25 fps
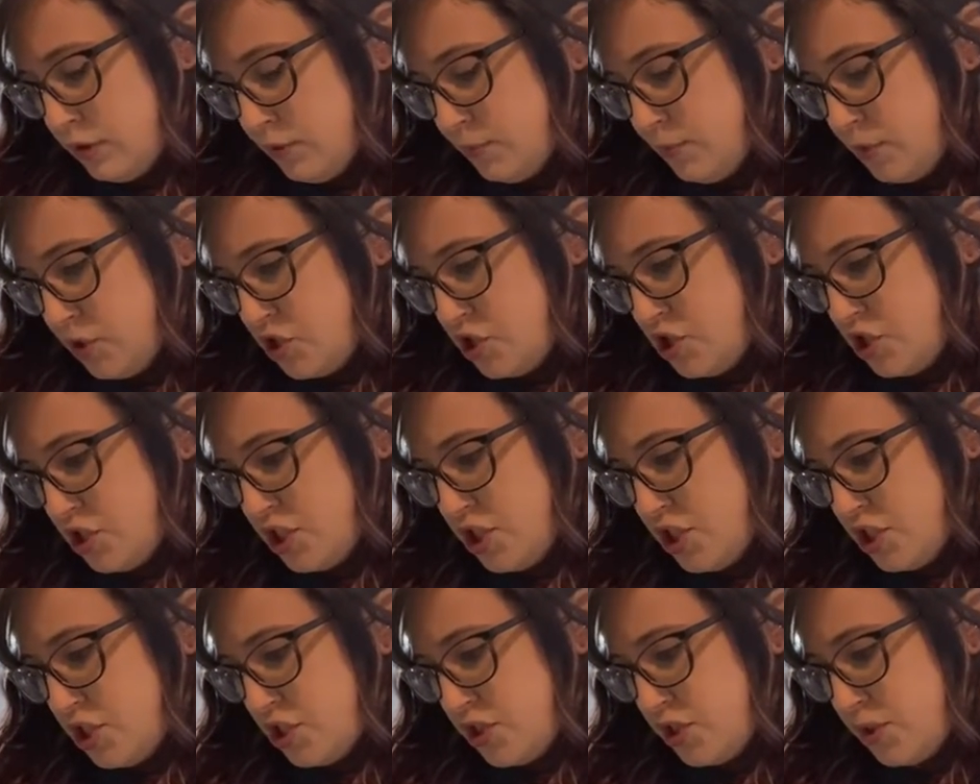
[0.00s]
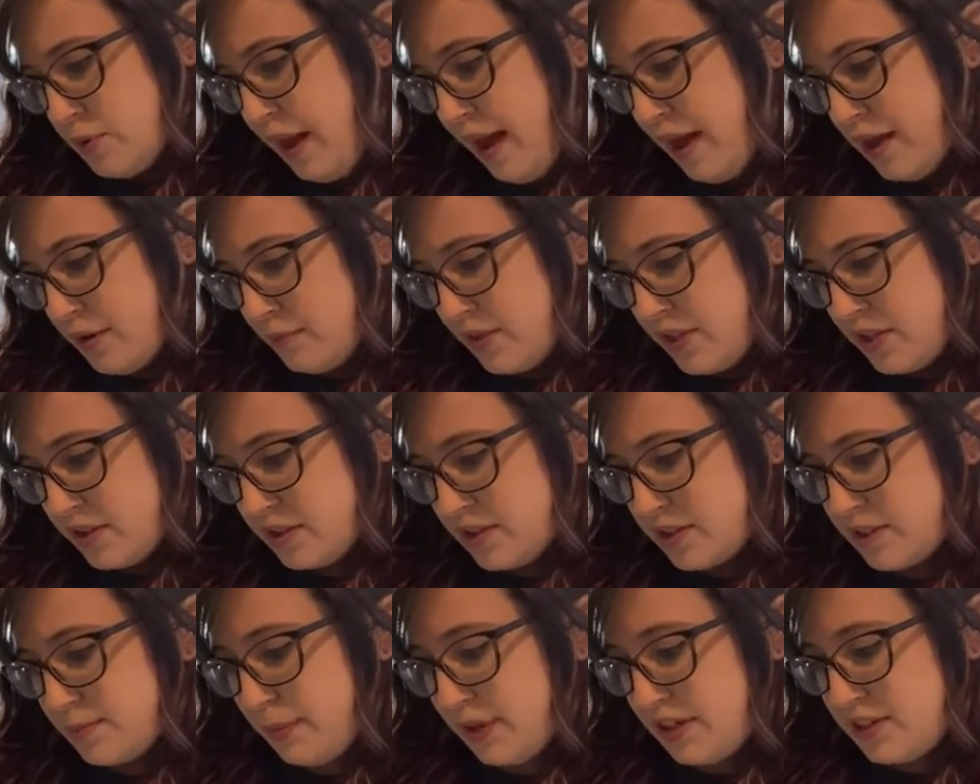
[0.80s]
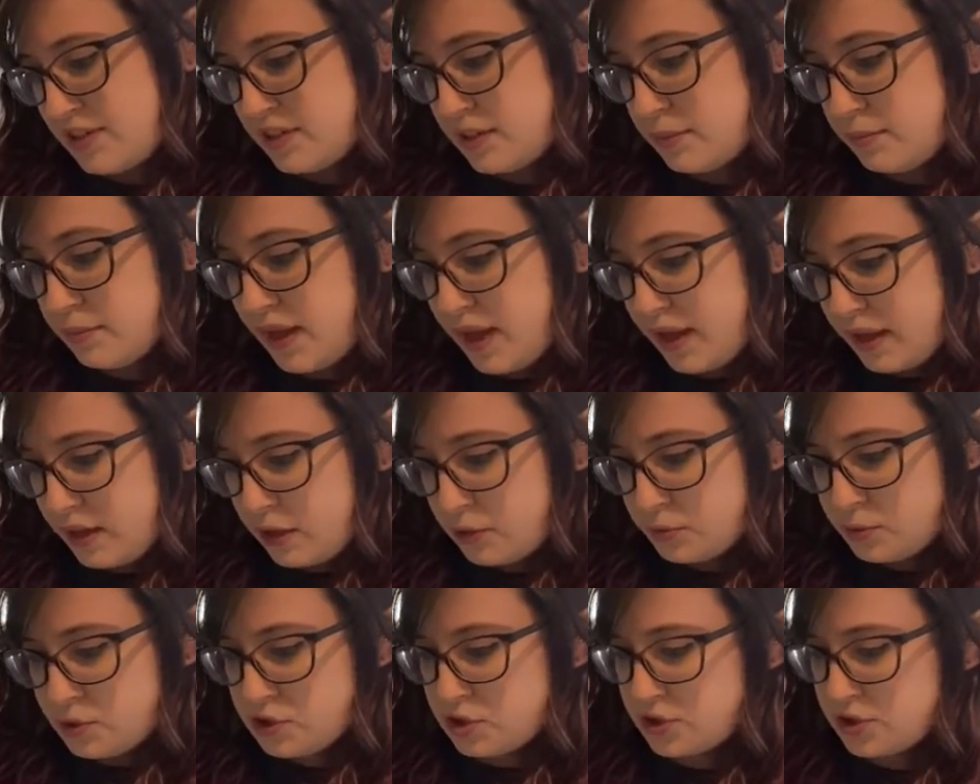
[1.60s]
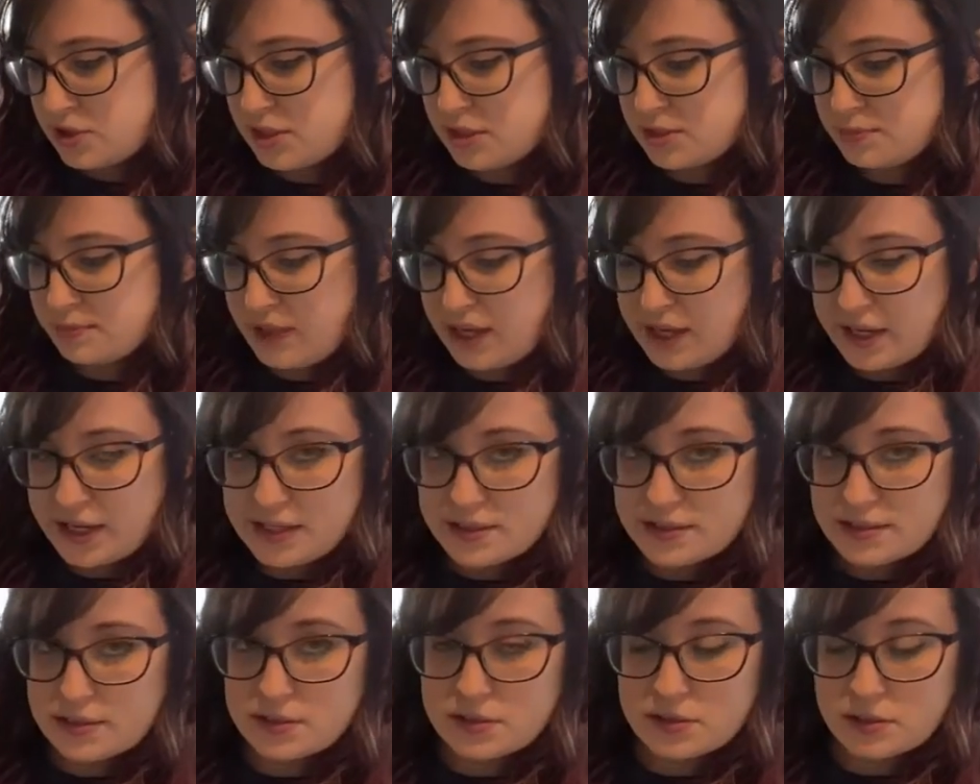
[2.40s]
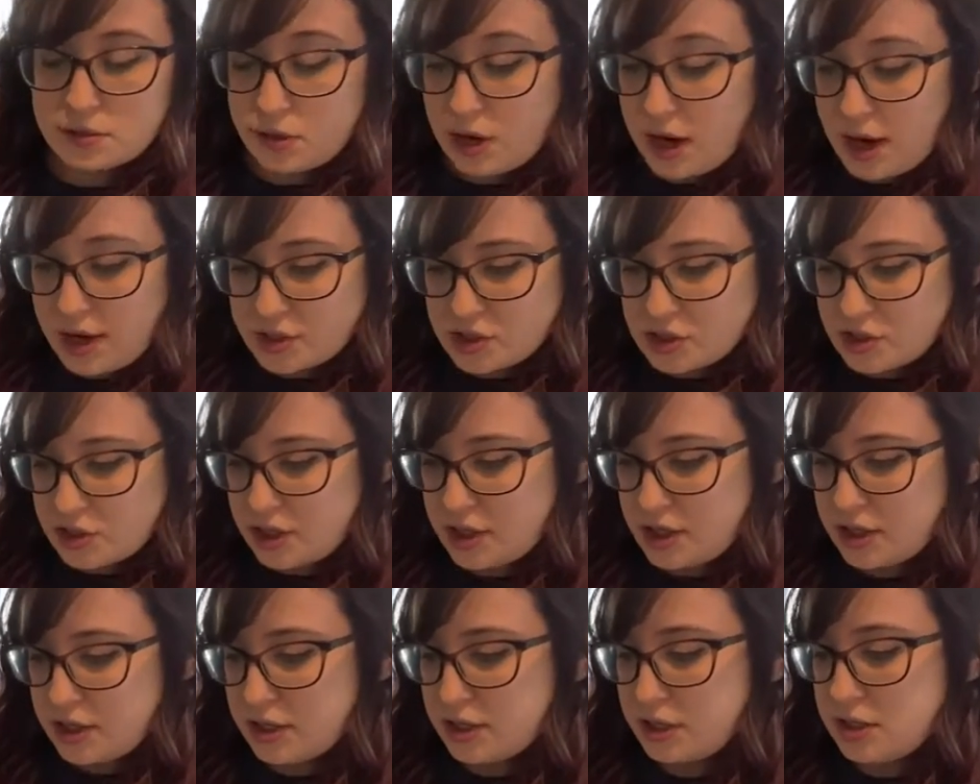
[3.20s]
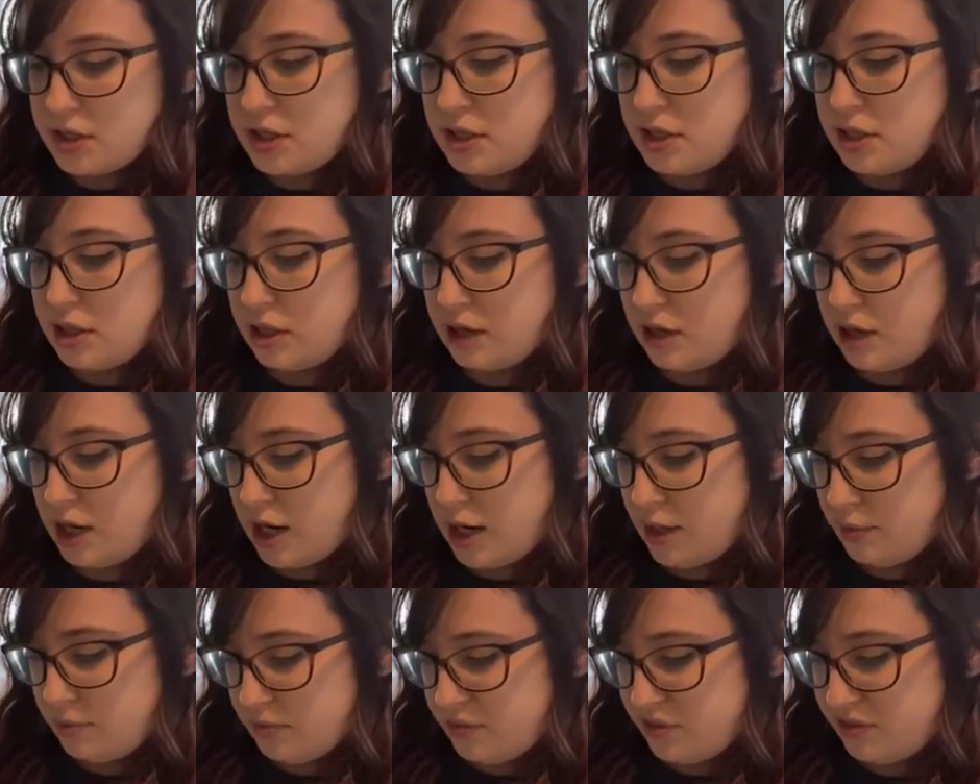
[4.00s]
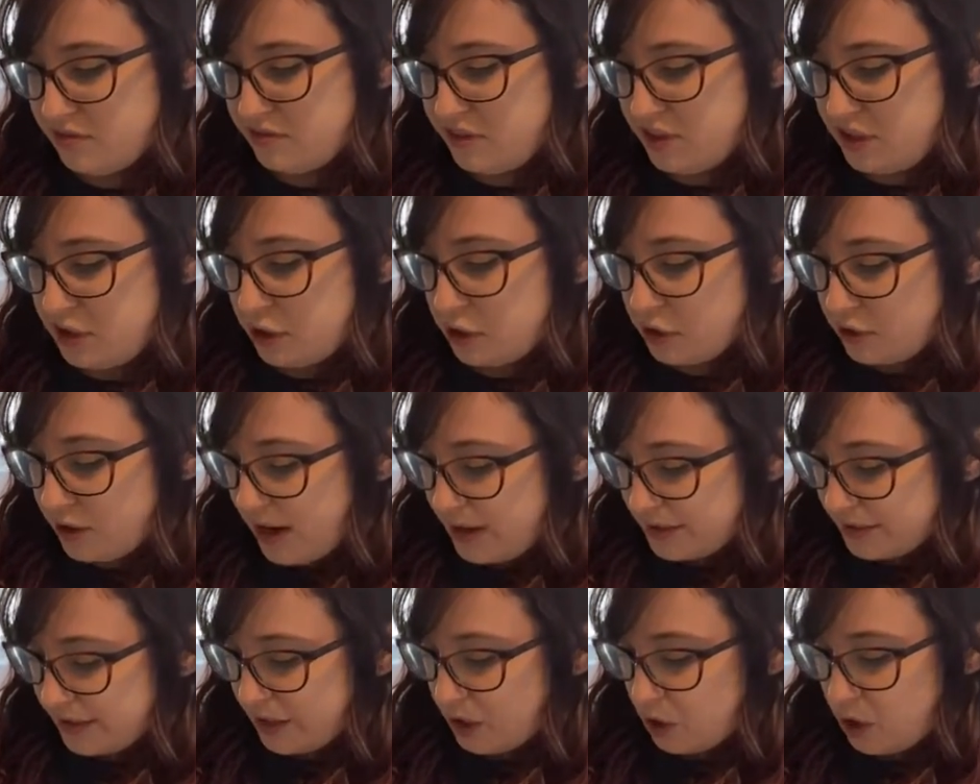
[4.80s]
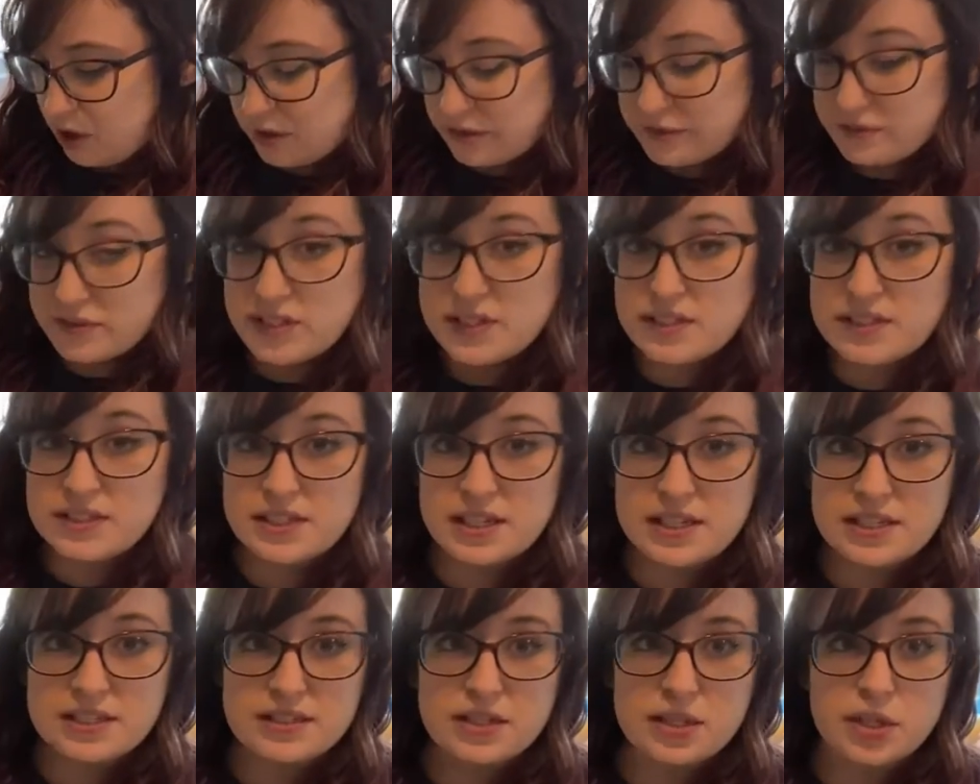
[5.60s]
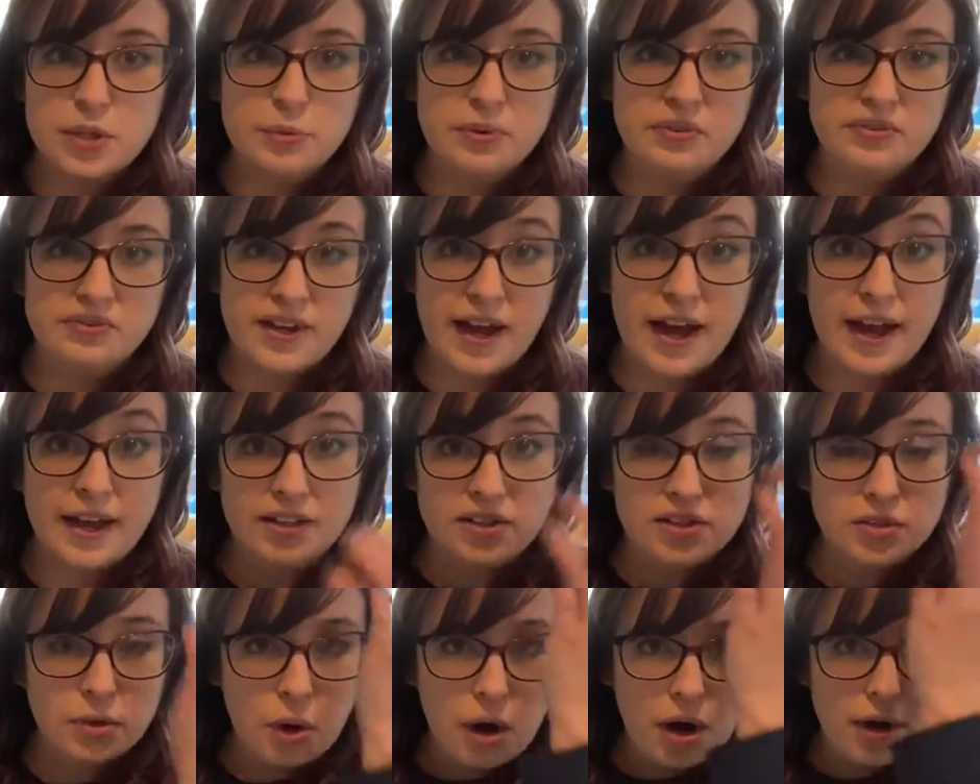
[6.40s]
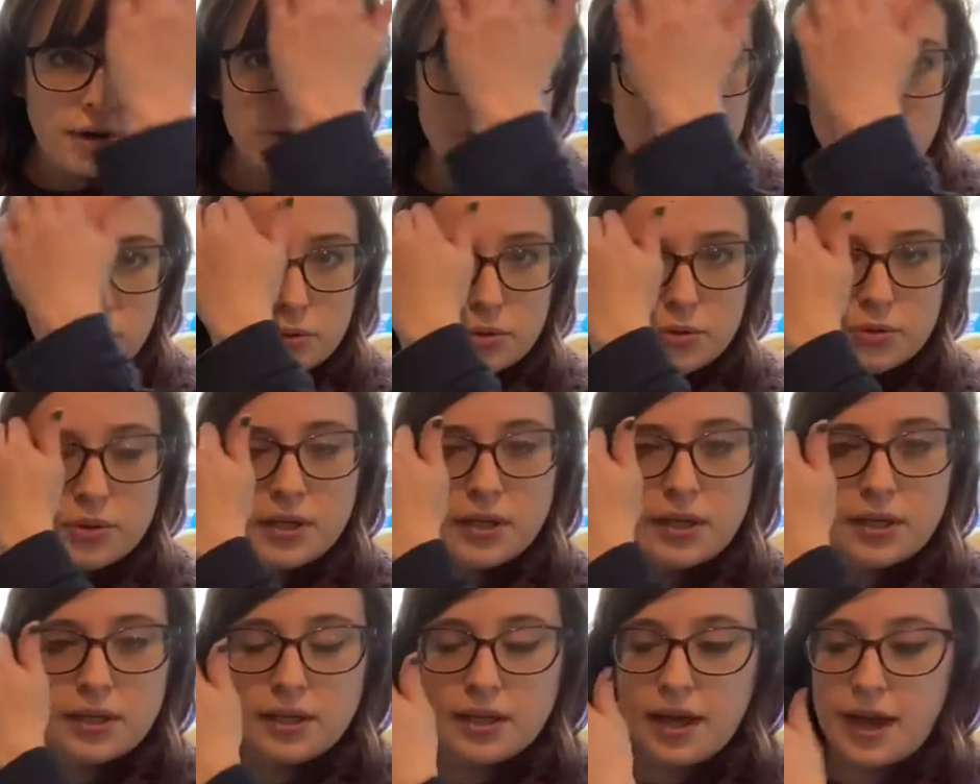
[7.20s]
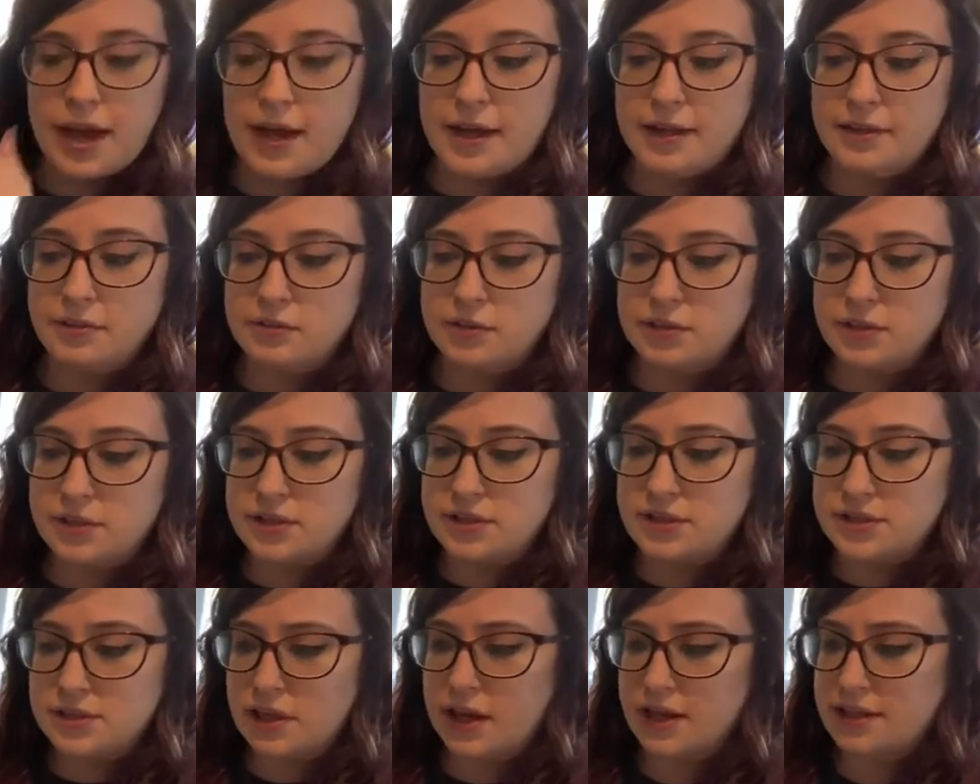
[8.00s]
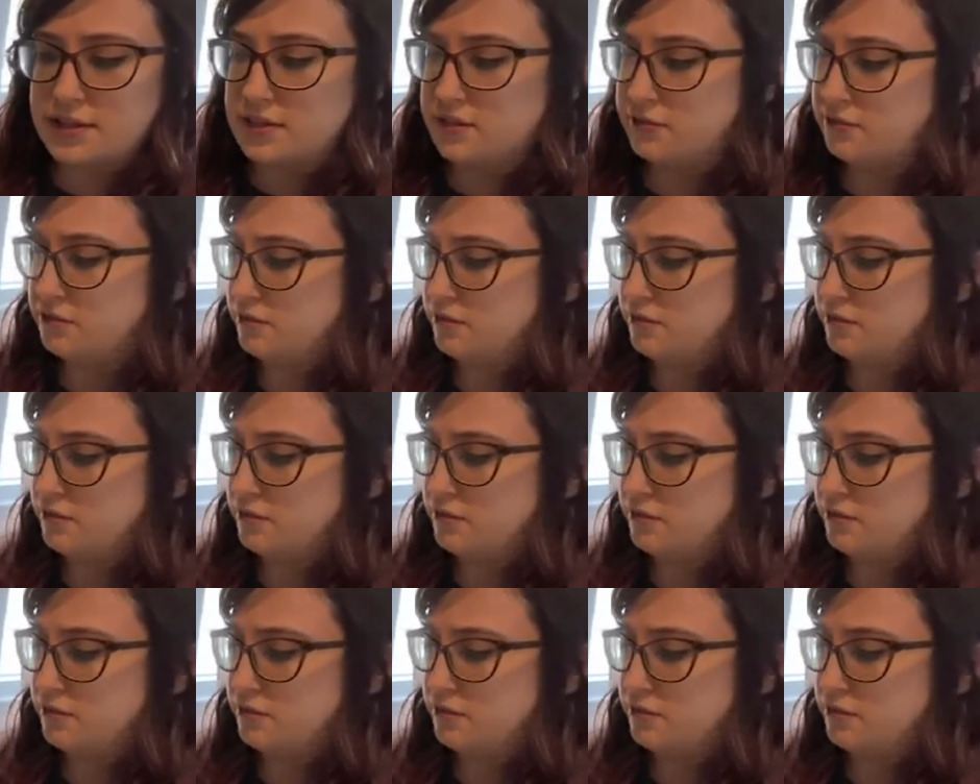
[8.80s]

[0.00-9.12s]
But she teaches you how to make the spicy mayo, which is just mayonnaise and sriracha. The vinaigrette, like all of these things that you would find. So also you can get these kinds of